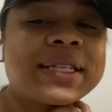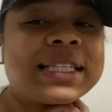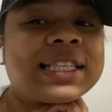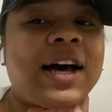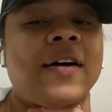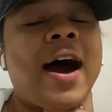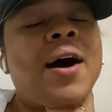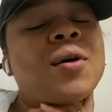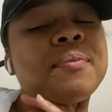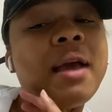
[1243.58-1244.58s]
so i
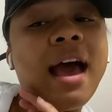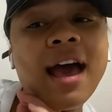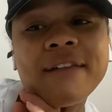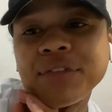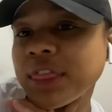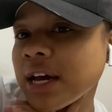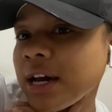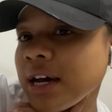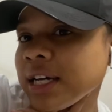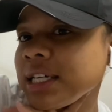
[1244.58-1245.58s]
hope y'all have
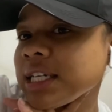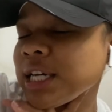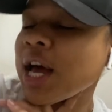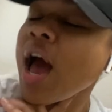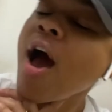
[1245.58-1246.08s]
a good